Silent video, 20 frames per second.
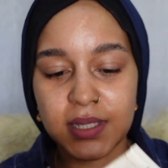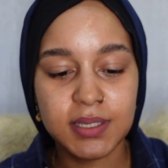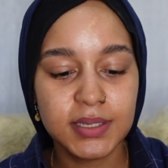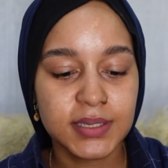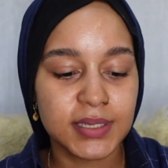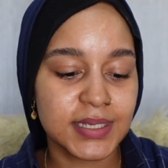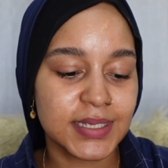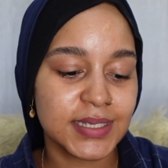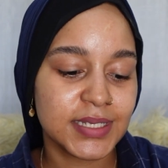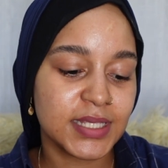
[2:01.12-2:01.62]

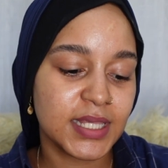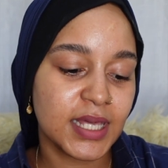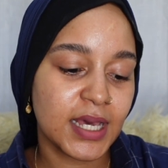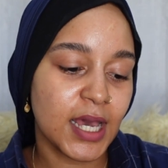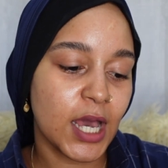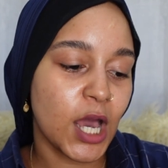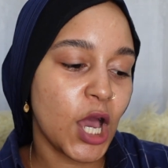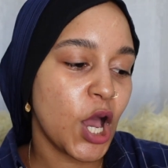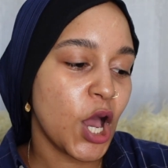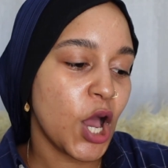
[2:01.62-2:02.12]
This is
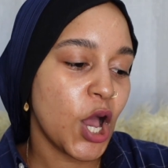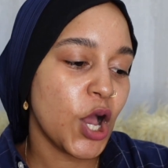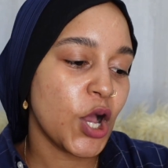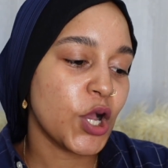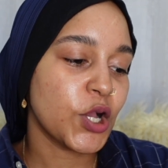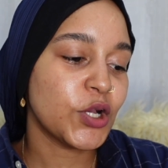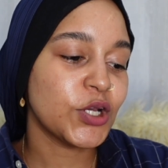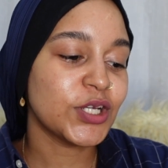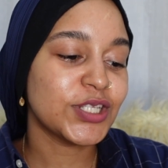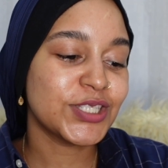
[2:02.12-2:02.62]
the
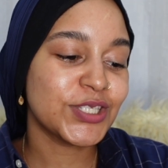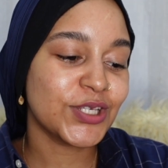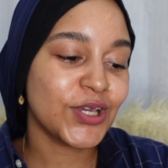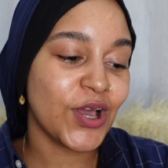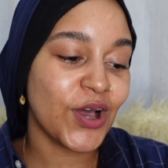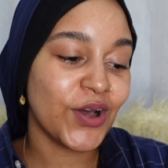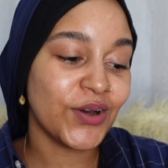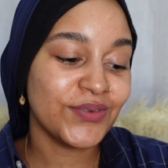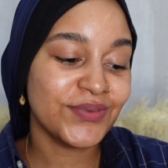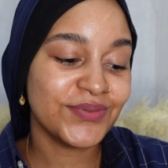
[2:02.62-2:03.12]
good to
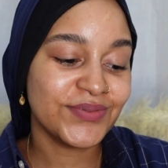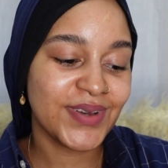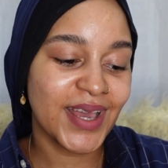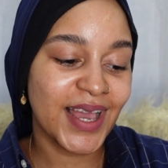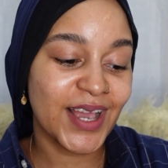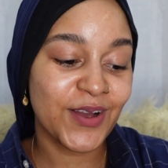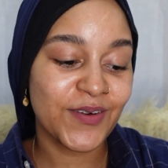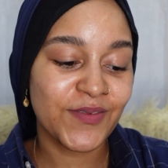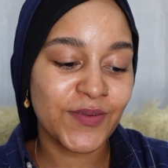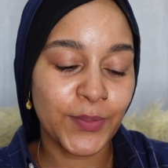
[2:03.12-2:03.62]
go
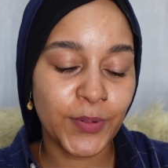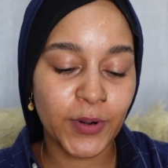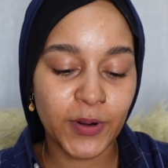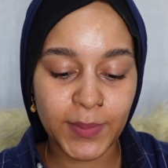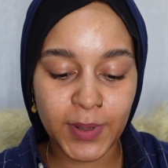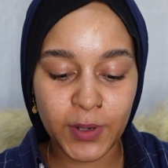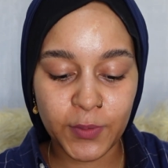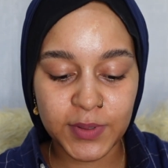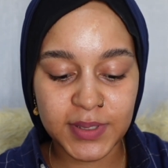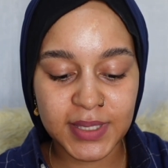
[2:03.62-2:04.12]
hangover
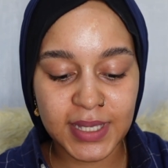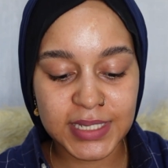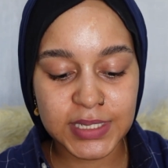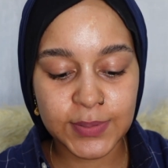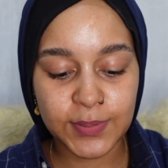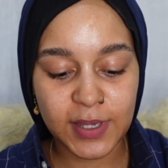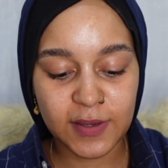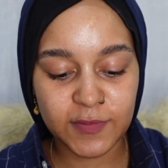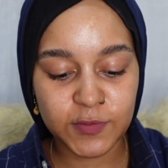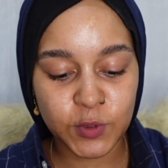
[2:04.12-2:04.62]
primer with
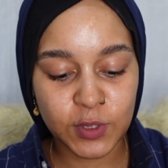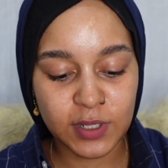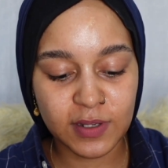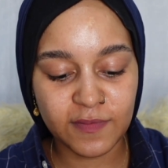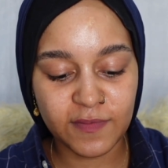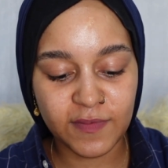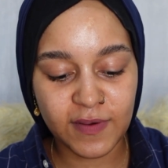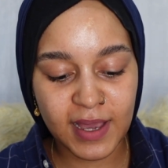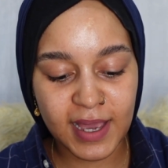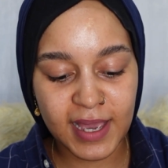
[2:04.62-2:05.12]
SPF
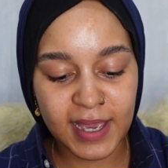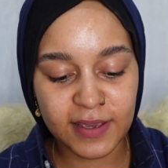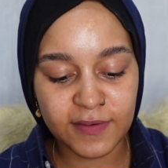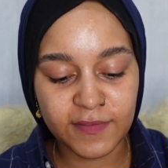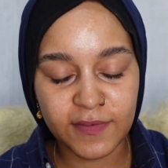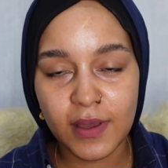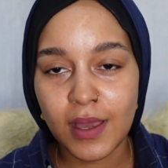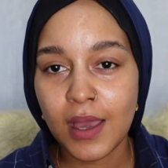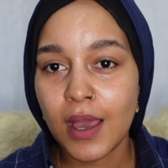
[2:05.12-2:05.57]
25.